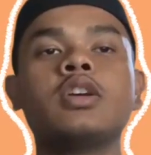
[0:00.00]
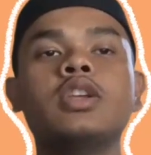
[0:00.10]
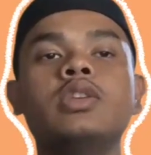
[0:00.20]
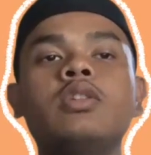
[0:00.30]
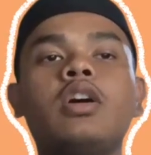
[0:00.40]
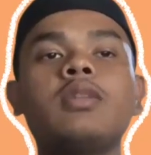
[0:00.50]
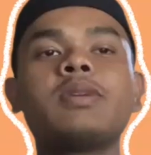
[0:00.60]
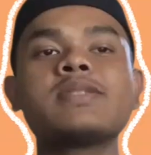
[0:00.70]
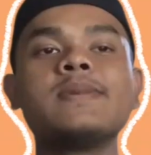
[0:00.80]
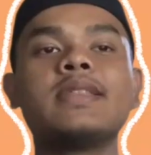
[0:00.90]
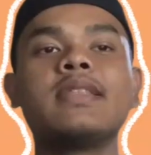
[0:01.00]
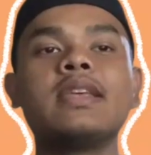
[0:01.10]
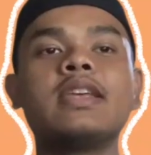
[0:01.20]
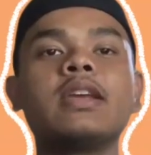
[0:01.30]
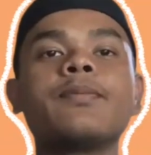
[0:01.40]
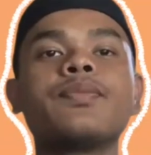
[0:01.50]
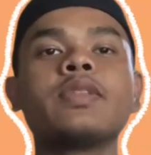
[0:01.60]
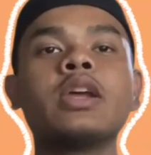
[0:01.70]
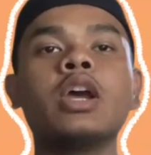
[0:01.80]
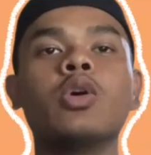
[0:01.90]
You all must be thinking,
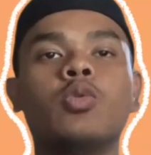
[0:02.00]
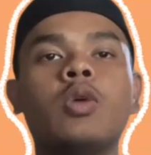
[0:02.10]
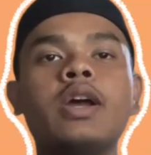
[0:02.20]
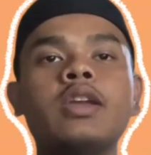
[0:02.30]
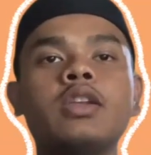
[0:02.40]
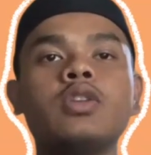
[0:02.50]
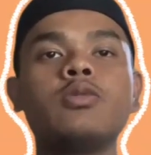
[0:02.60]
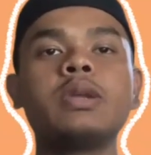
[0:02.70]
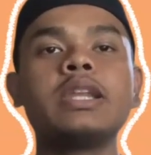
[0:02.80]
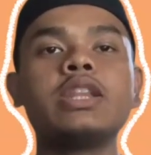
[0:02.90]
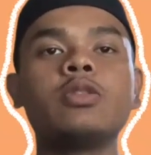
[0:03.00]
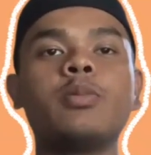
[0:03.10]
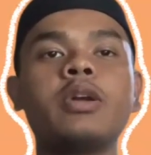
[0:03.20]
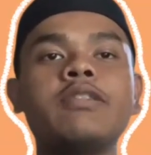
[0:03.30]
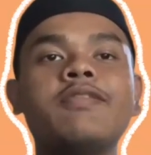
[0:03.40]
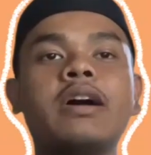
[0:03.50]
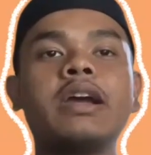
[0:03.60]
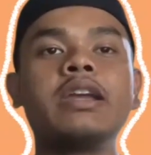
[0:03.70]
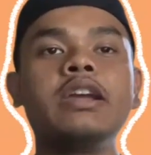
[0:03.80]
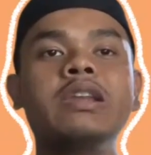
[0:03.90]
why do we need to modify
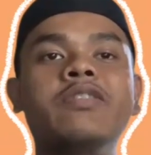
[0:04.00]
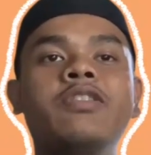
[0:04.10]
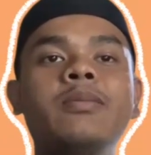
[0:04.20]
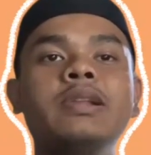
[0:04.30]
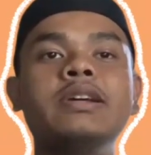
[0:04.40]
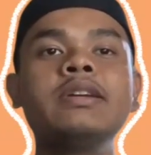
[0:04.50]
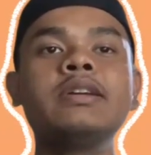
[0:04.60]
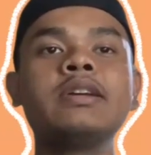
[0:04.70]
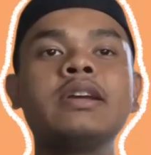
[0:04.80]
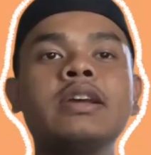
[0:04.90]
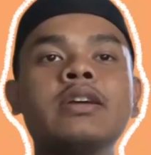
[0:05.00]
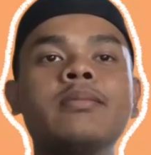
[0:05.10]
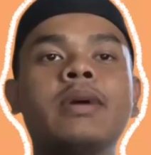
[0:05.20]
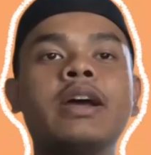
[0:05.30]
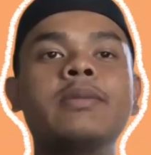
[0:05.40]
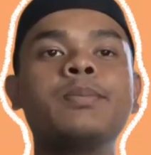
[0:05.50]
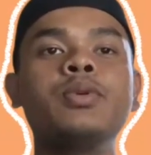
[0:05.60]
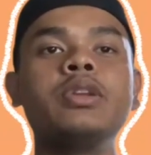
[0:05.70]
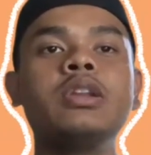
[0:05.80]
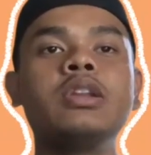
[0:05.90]
the formula by put
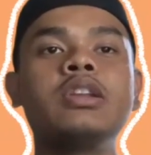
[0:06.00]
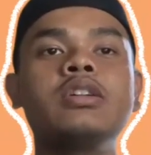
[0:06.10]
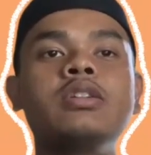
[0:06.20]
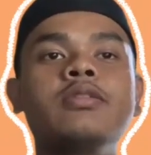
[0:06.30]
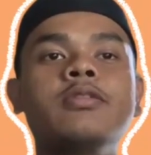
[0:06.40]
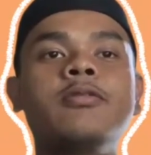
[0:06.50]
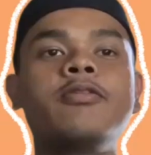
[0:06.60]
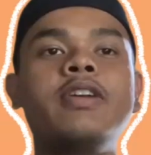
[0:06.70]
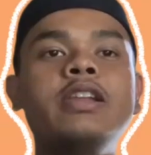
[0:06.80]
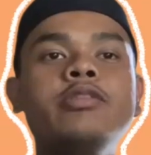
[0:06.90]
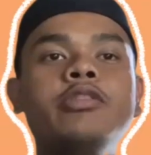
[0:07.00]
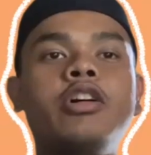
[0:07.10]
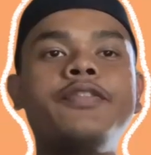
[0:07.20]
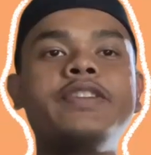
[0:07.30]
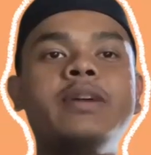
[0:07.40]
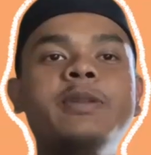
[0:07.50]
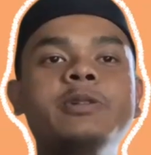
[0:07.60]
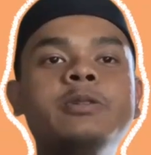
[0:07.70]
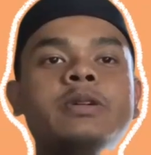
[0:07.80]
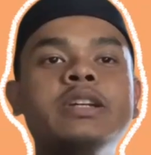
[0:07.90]
the value of W
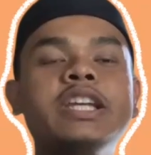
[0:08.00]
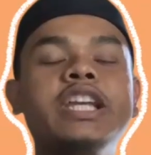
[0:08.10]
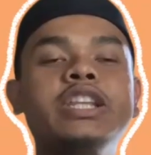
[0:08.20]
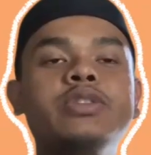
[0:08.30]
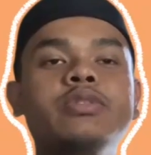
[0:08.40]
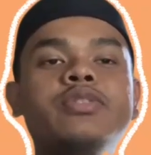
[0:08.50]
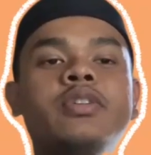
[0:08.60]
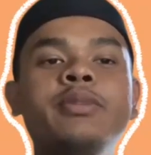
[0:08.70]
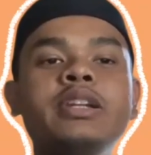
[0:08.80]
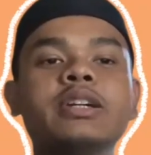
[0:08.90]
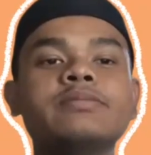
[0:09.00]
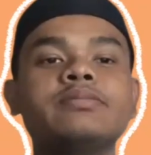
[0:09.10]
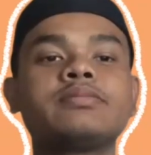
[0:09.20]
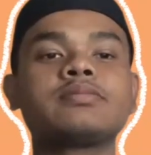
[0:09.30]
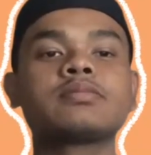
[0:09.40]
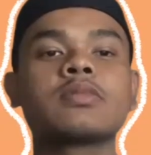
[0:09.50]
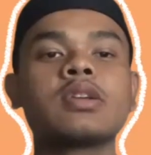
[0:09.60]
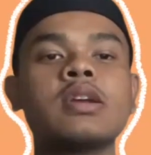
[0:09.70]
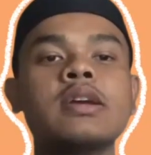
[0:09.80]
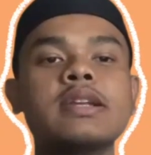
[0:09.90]
in the formula?
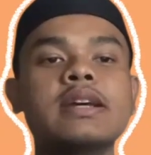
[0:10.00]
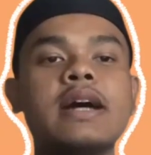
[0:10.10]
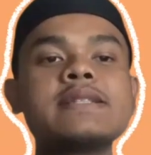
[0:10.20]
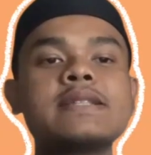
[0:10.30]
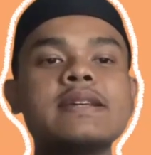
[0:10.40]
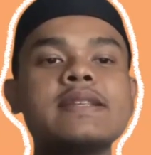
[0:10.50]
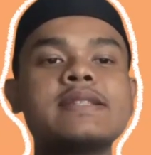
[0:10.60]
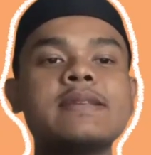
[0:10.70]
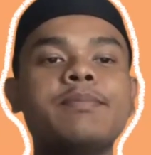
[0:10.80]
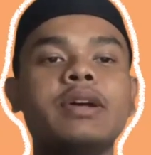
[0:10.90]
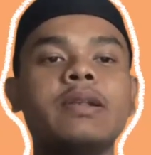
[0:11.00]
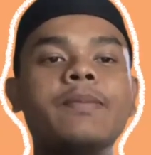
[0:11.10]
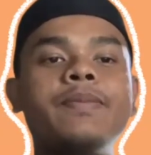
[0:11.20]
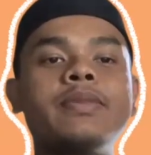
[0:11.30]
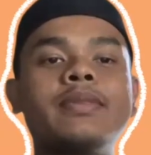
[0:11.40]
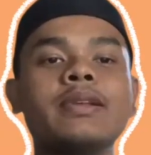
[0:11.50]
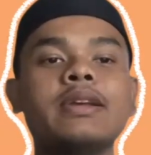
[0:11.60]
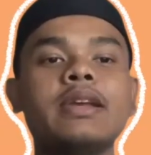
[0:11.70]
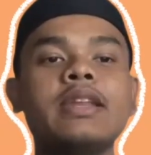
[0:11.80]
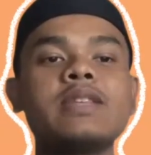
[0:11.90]
The answer is simple.
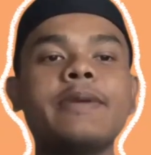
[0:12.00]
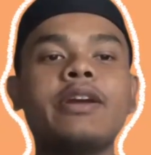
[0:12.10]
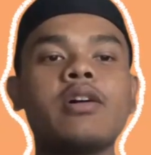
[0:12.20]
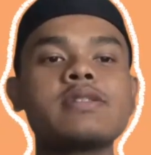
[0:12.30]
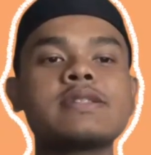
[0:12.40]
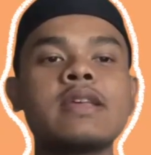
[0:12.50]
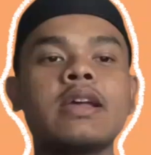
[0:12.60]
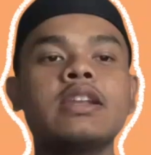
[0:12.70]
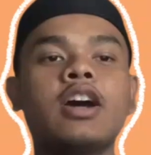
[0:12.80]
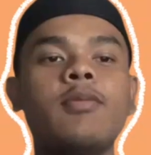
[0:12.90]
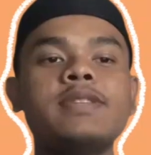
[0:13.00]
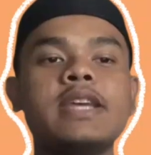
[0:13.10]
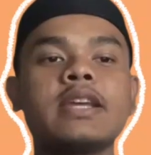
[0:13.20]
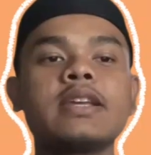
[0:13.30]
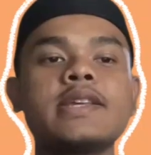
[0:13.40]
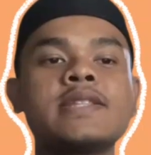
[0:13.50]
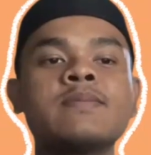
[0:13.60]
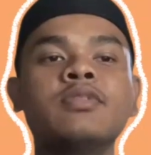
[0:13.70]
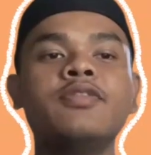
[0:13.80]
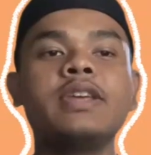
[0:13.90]
It is because the object is
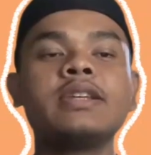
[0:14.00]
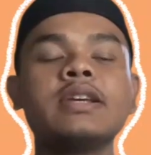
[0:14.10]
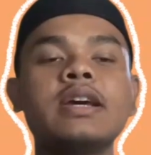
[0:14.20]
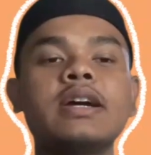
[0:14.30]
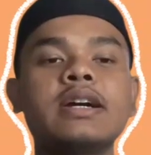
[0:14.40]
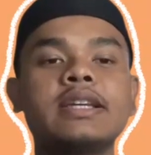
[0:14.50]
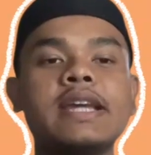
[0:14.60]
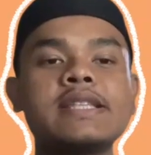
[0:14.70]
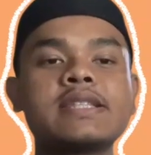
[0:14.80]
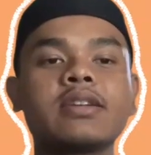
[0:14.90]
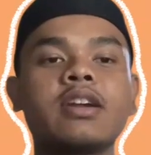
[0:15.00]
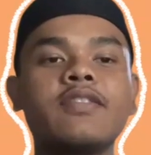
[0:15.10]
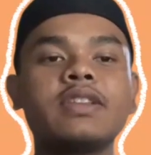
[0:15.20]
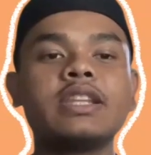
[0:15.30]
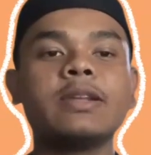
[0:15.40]
moving against gravity.